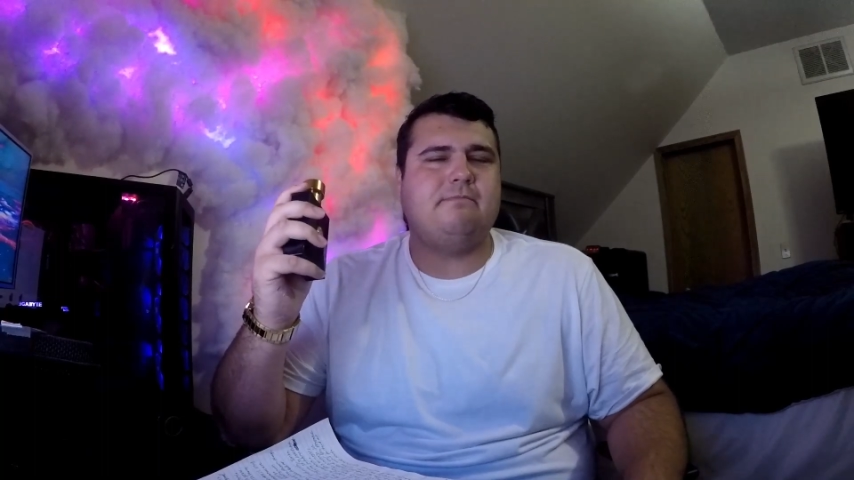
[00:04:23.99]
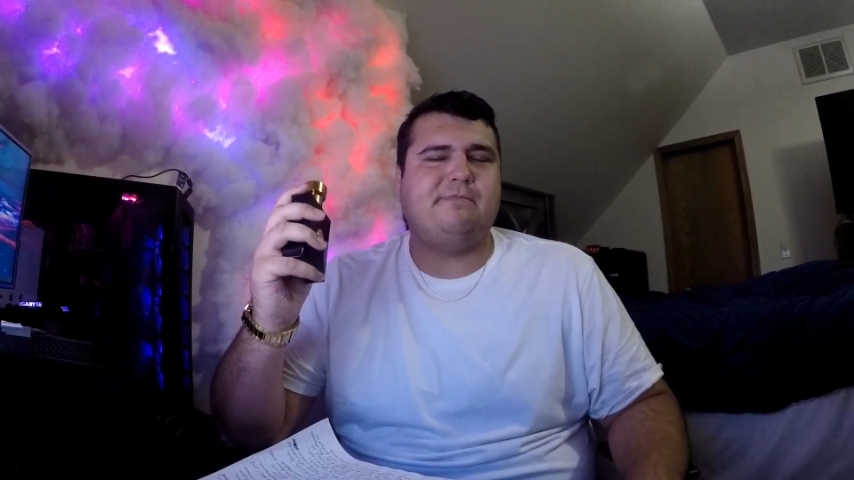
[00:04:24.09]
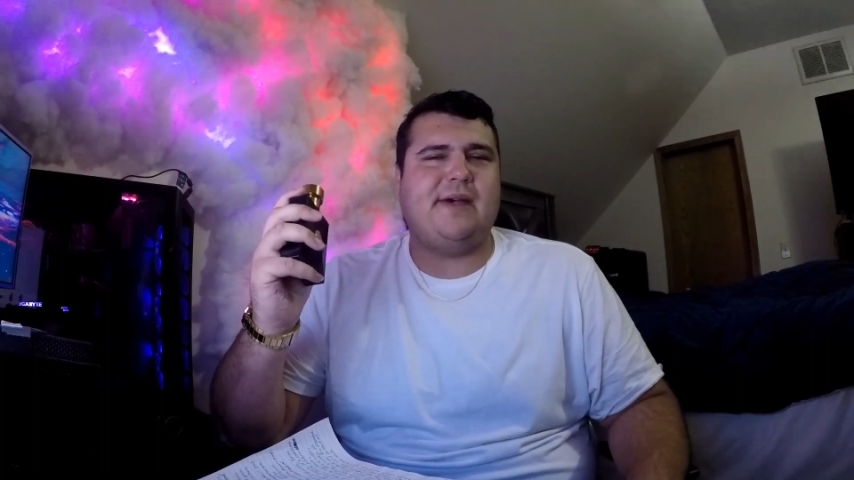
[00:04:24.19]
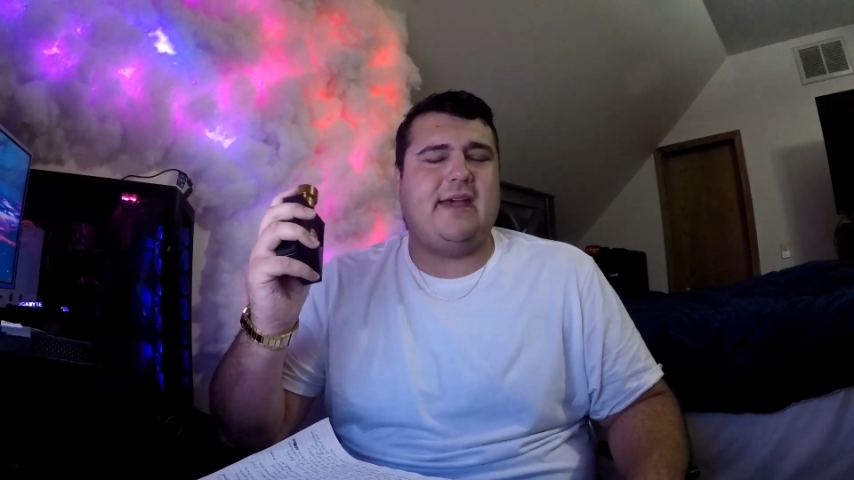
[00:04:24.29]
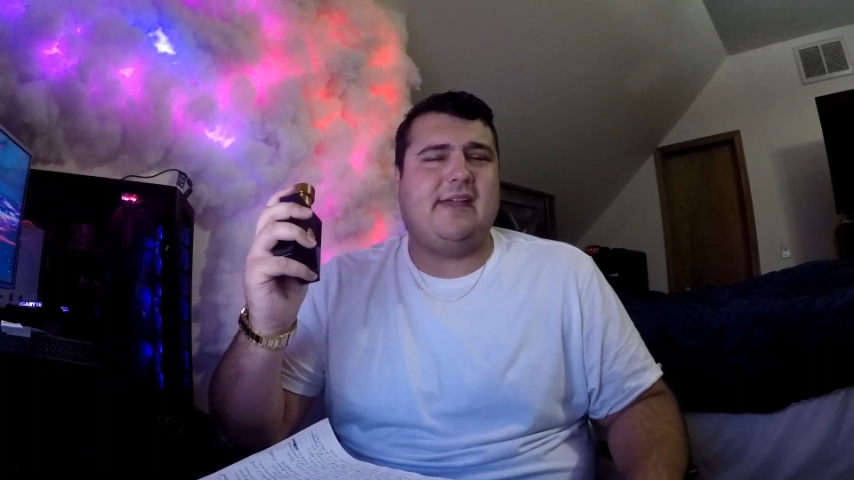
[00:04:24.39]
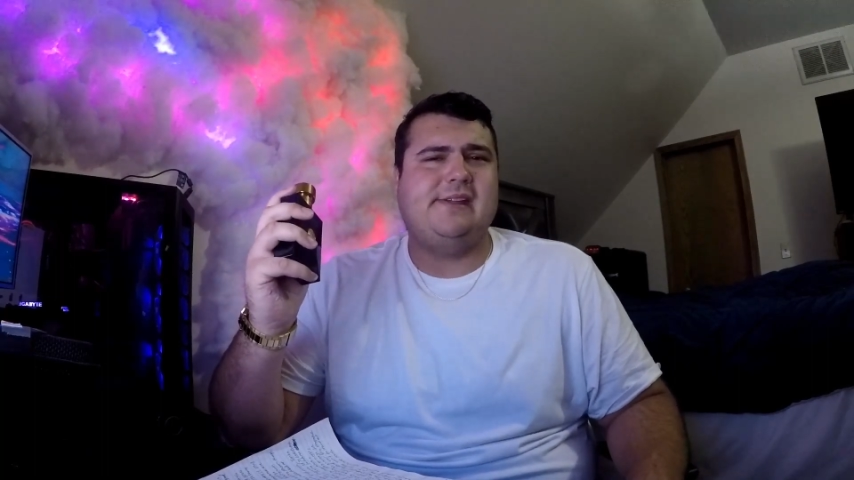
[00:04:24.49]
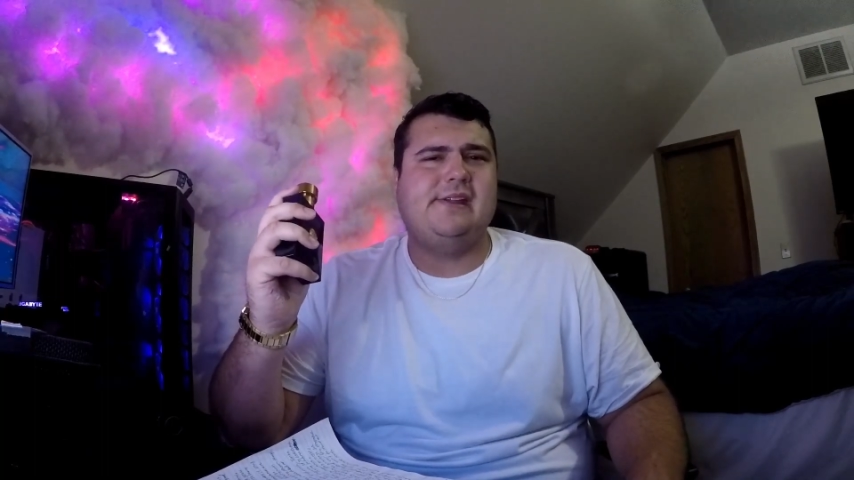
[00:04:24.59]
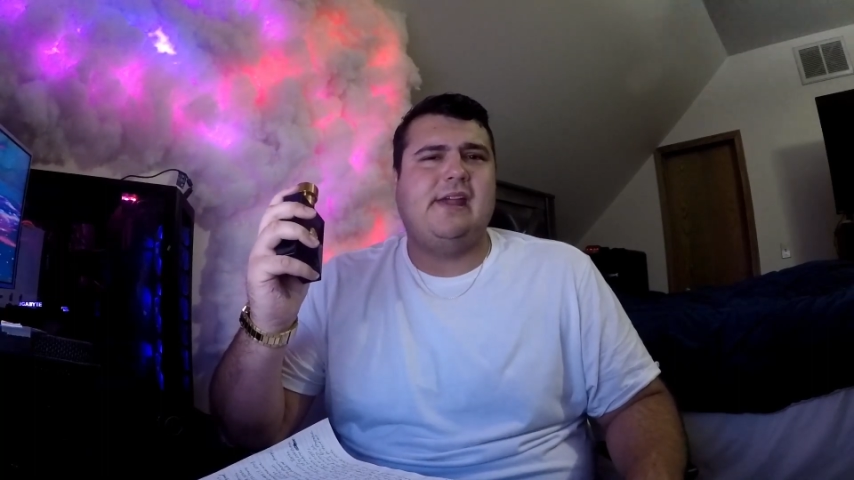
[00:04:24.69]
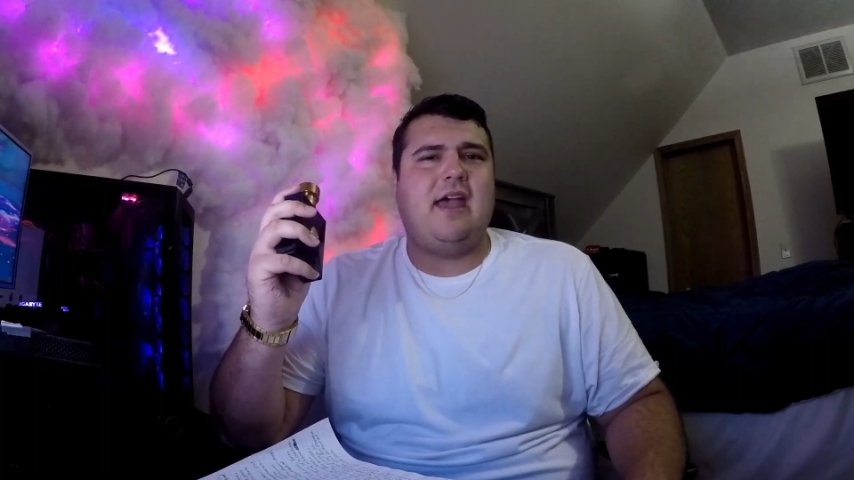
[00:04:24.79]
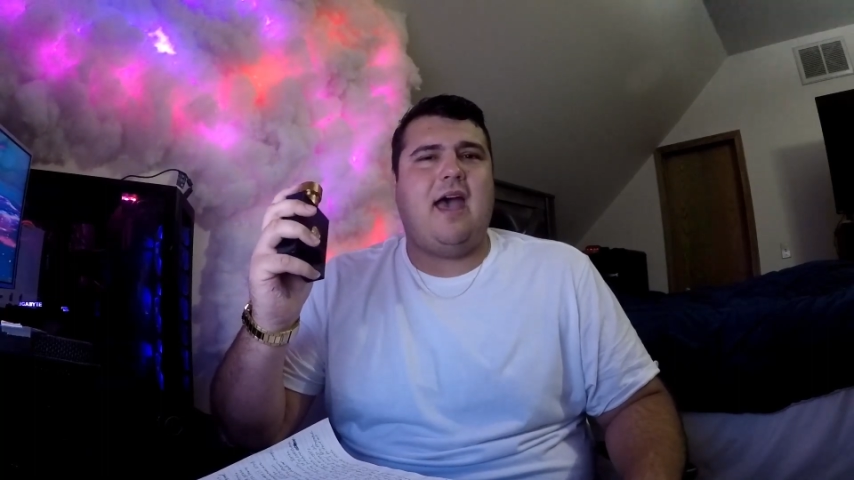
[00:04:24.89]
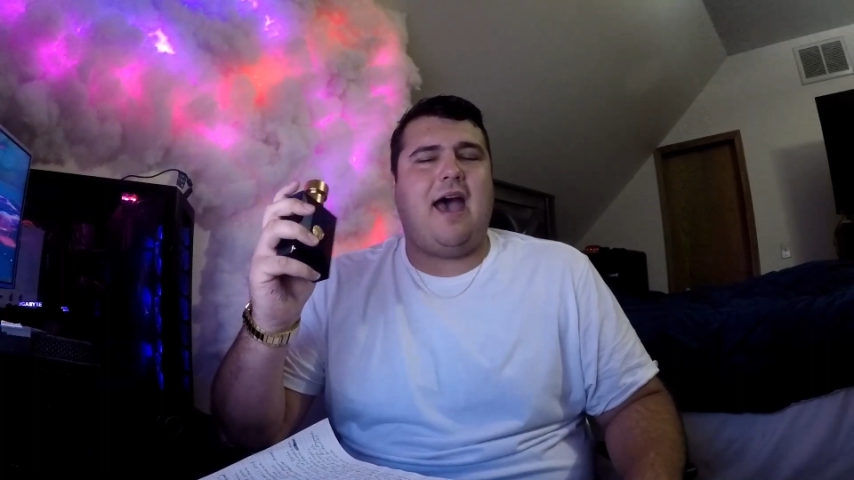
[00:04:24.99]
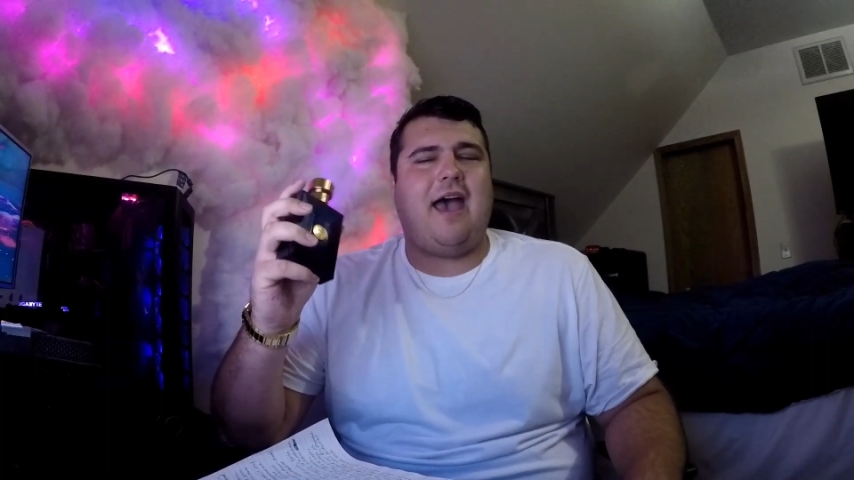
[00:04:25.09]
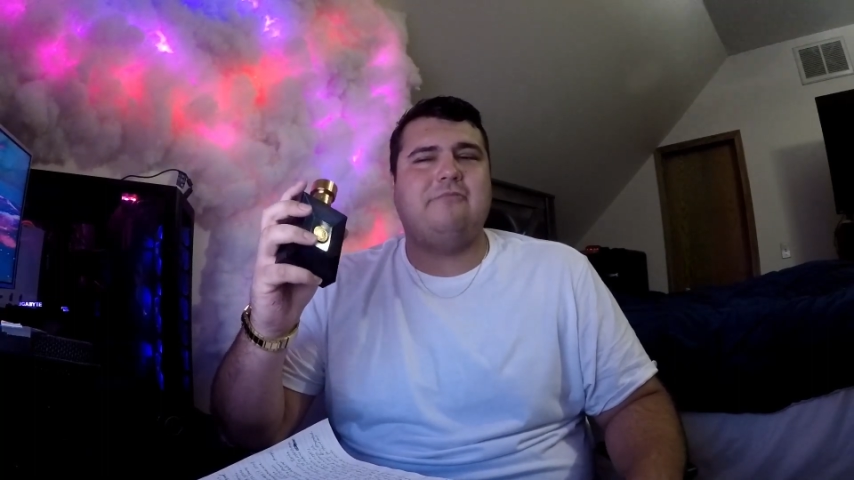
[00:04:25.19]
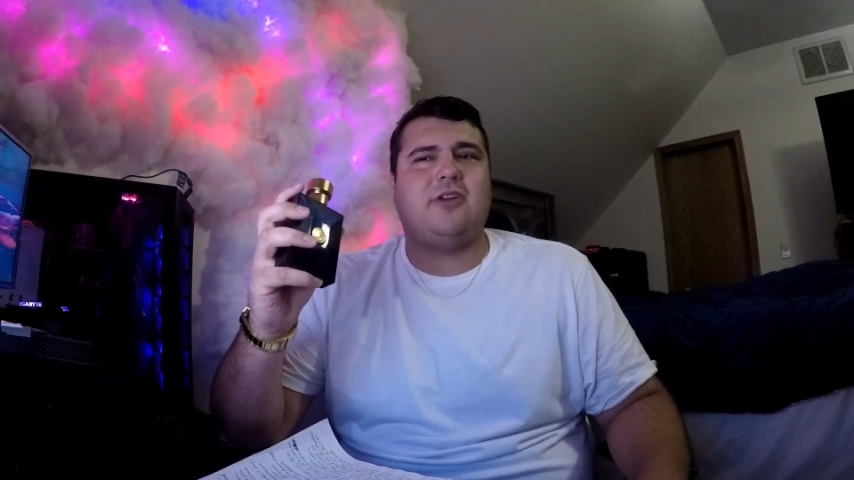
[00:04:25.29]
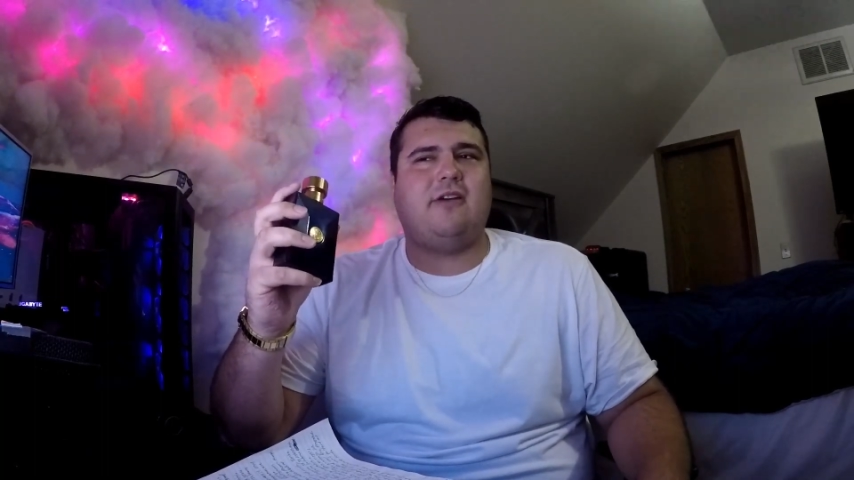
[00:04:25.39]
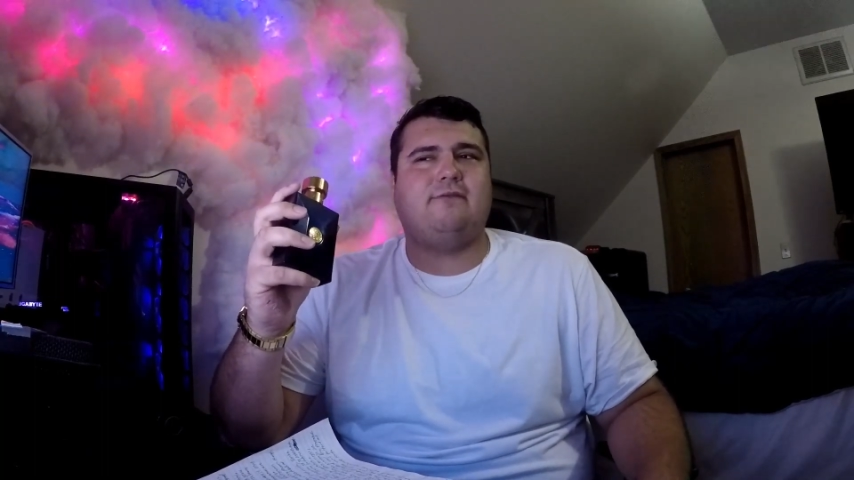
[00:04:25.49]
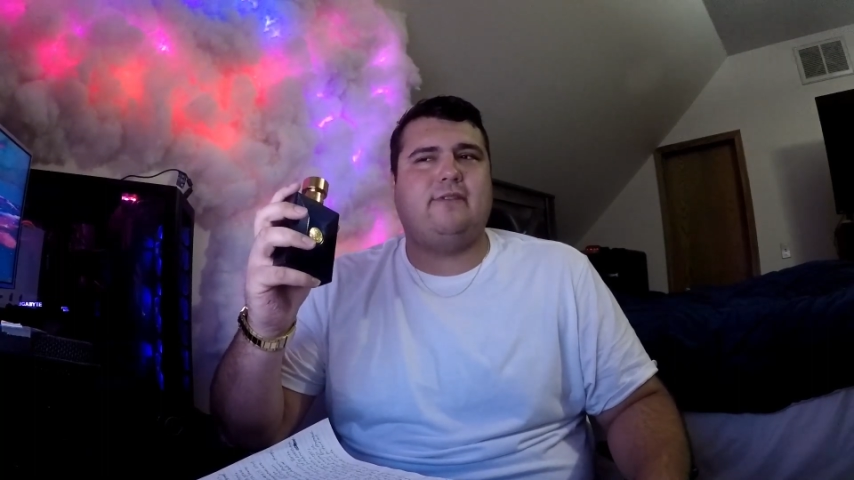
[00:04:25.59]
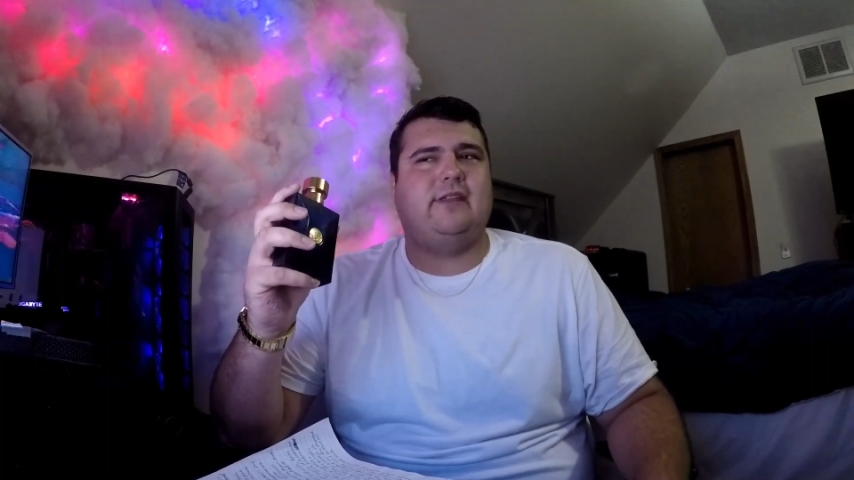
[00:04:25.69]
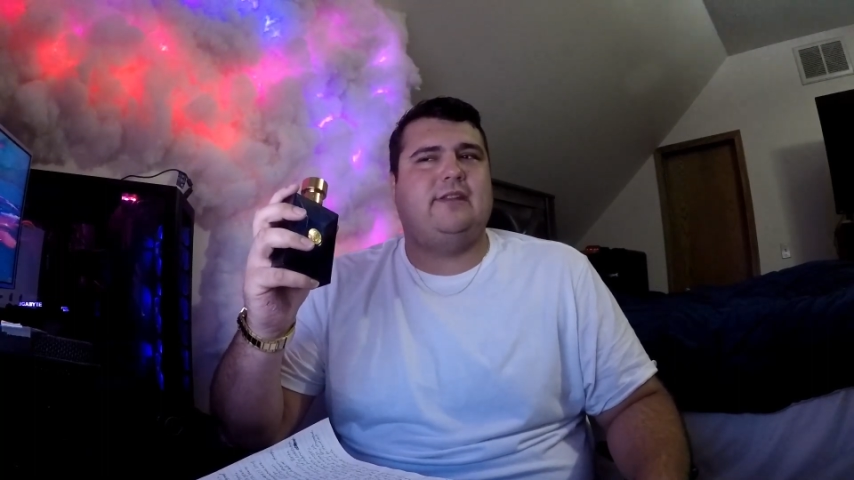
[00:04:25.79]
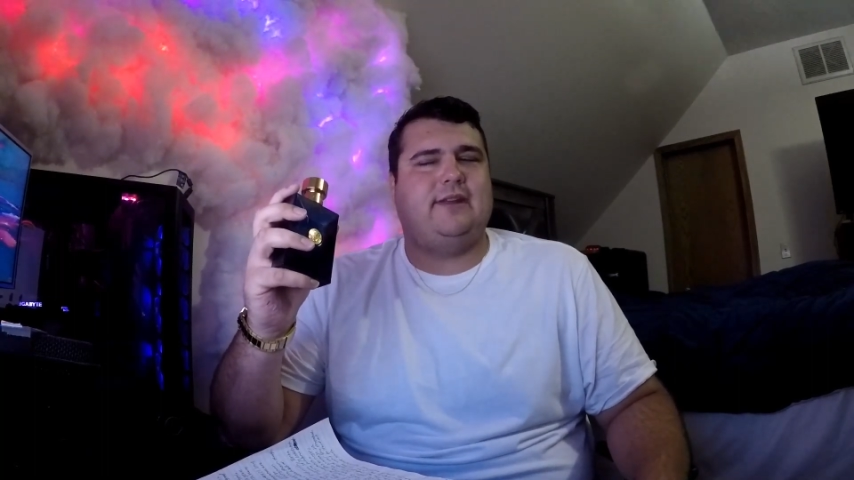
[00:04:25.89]
but I'm not
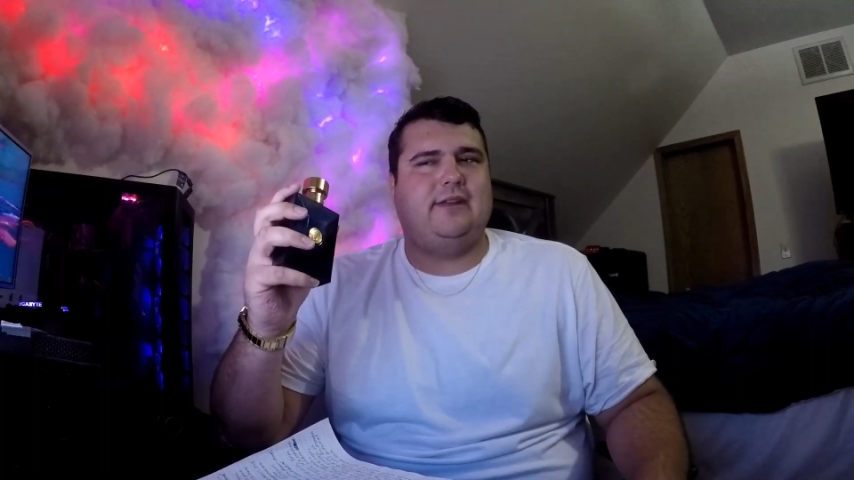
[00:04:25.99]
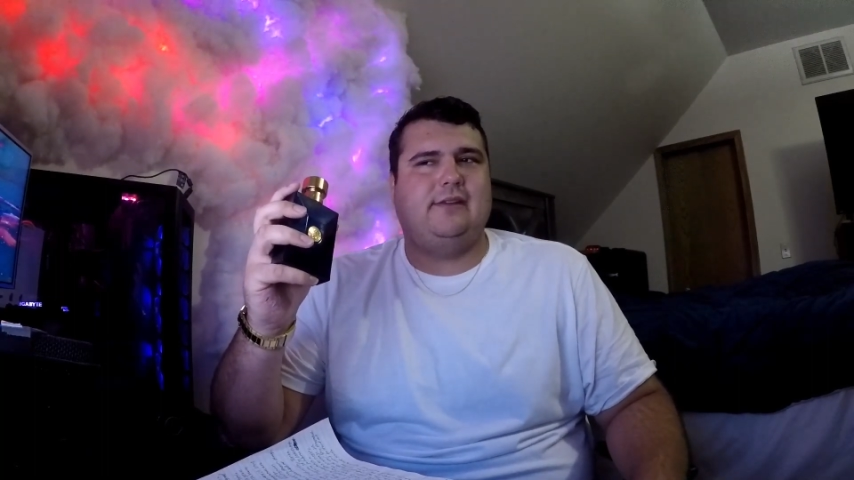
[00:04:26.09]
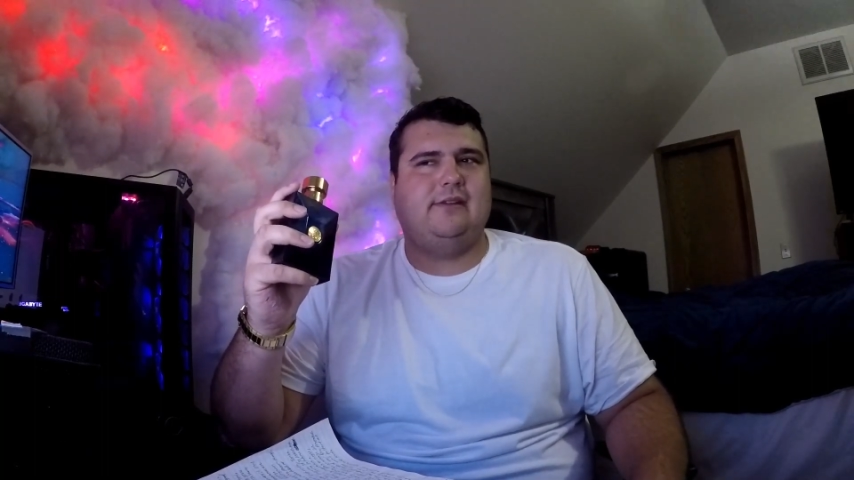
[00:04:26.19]
feeling it